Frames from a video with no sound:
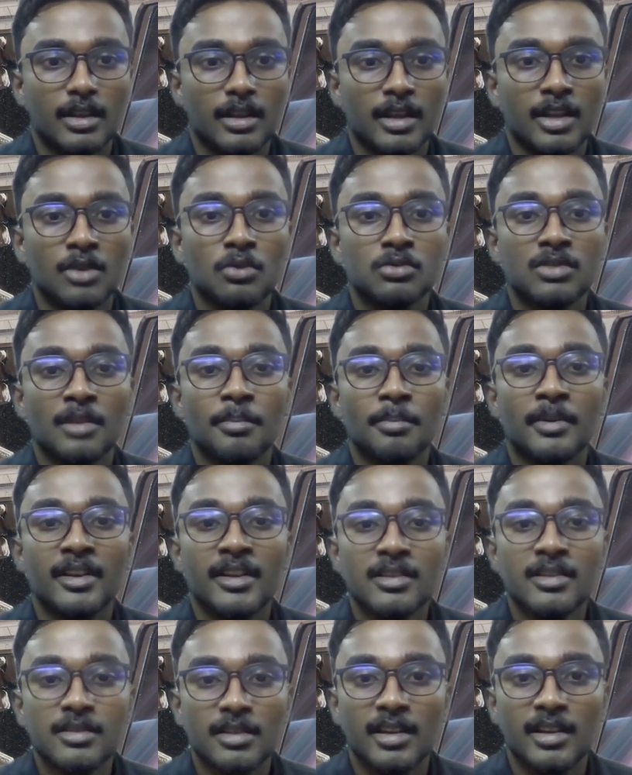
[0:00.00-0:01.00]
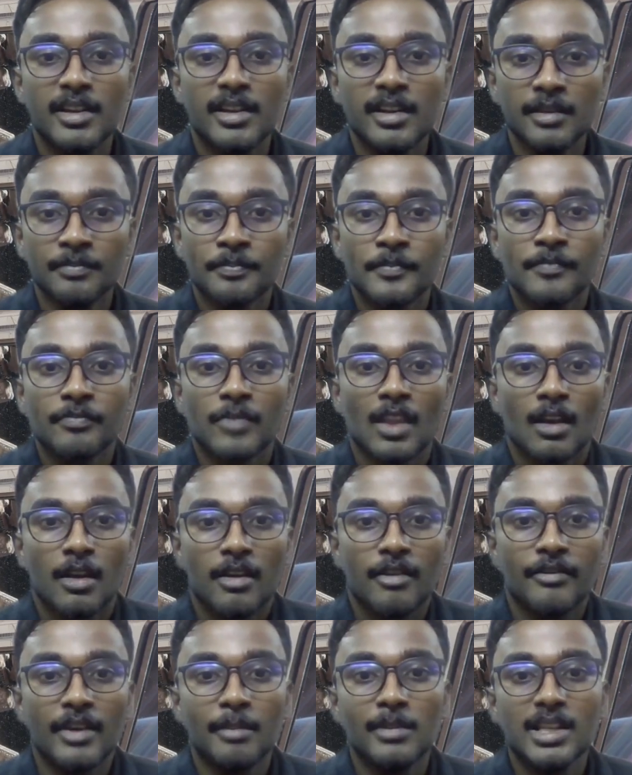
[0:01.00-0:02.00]
In Uttar Pradesh, India,
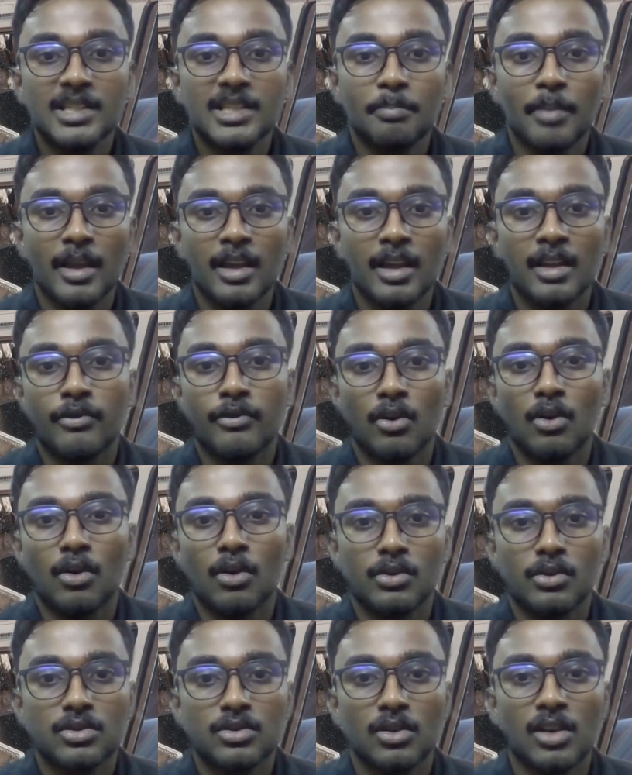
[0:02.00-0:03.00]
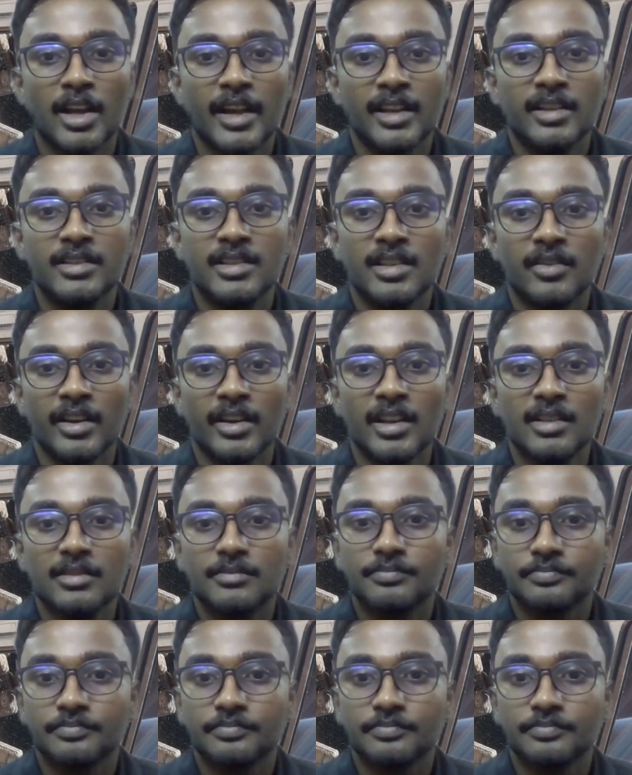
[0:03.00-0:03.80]
families pay for solar energy credit